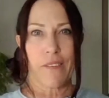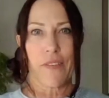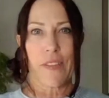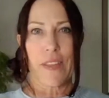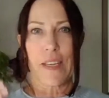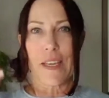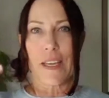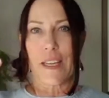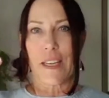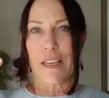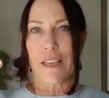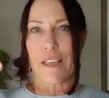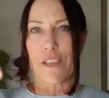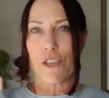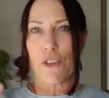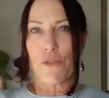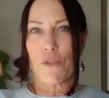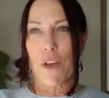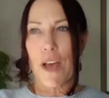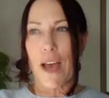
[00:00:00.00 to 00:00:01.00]
then
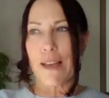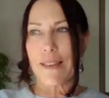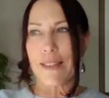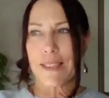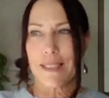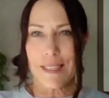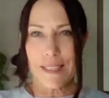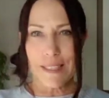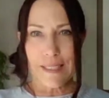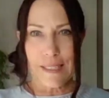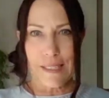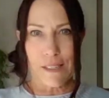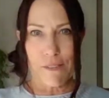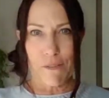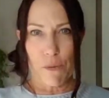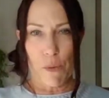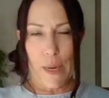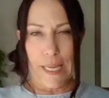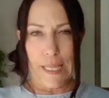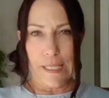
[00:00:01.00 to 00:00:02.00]
you've got this list
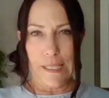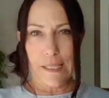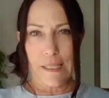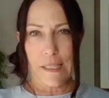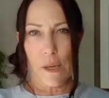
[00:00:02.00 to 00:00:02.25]
of wins.